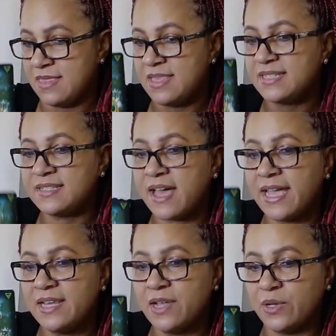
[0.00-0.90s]
This
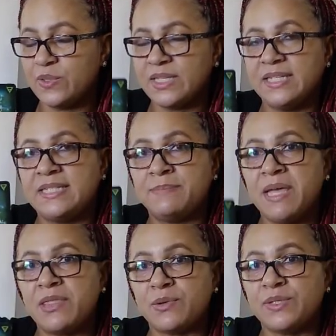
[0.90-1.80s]
Knight knows that he's
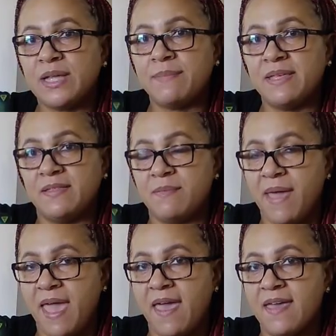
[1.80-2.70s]
been through something in the
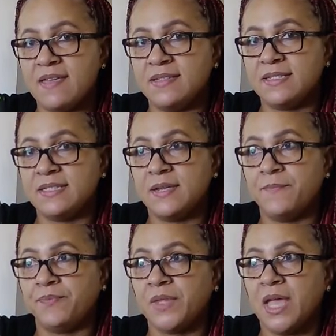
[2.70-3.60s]
past,
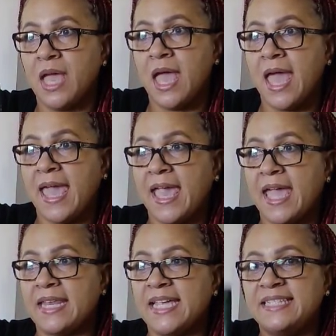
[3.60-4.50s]

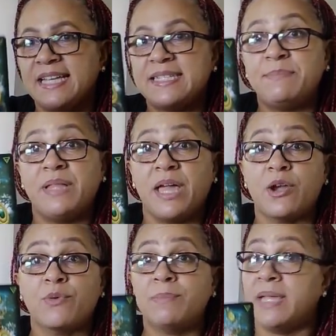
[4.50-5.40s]
and he doesn't plan
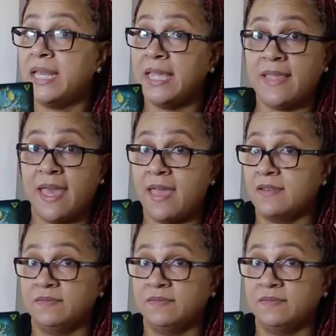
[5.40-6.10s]
on repeating that.